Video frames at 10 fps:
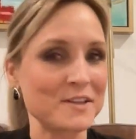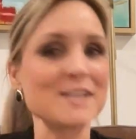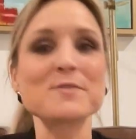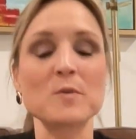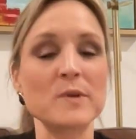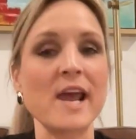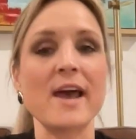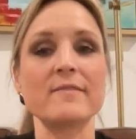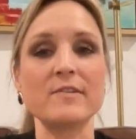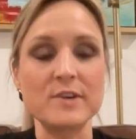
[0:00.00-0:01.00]
That's what we'd
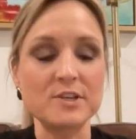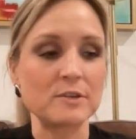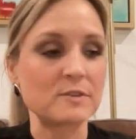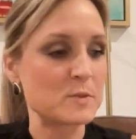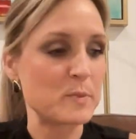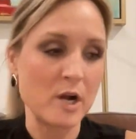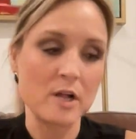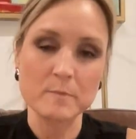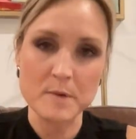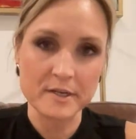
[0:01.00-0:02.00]
have if we chose to spend
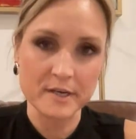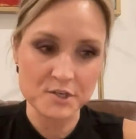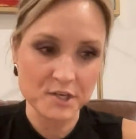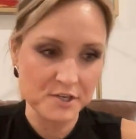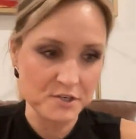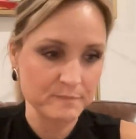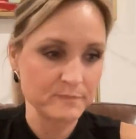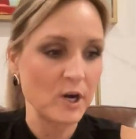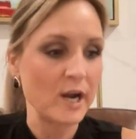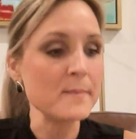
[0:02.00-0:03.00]
all our money on education.
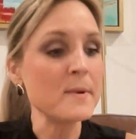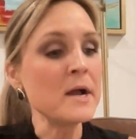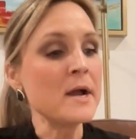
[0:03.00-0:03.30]
All right.